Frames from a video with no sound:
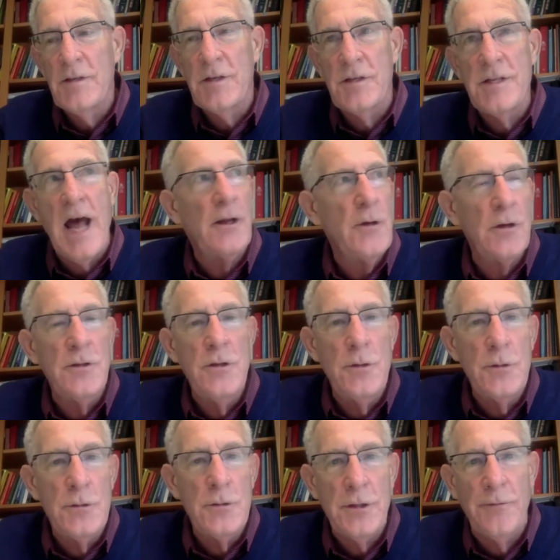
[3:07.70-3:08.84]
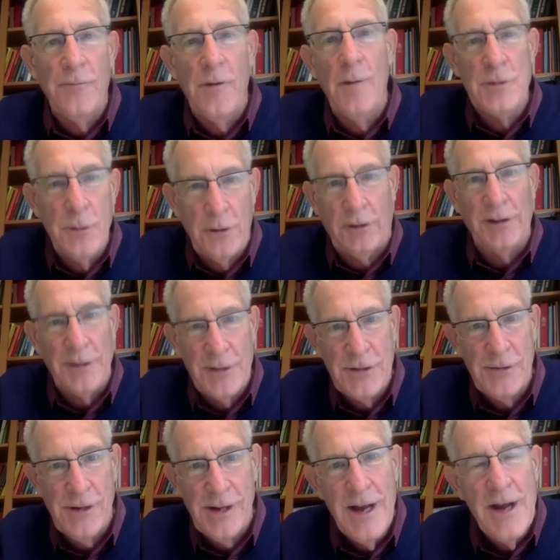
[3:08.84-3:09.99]
This is not good news to the pharmaceutical
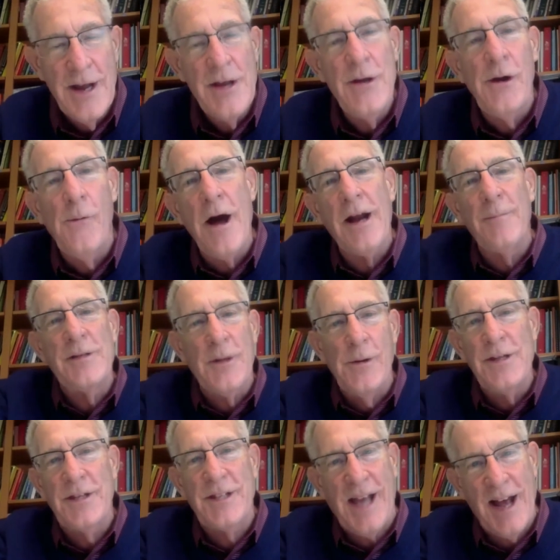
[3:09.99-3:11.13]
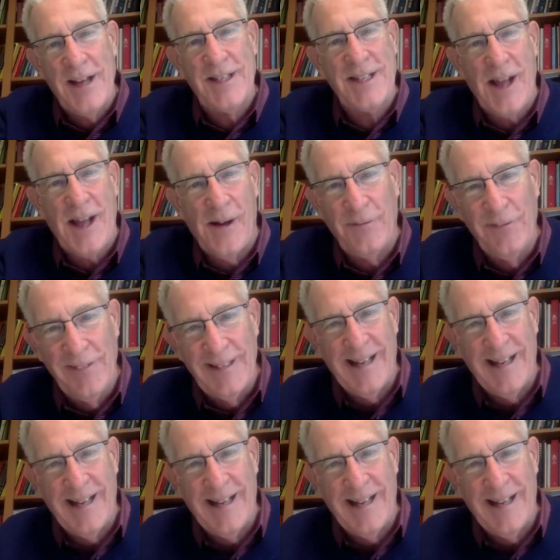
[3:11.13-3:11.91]
industry. You don't want to be doing this kind of stuff.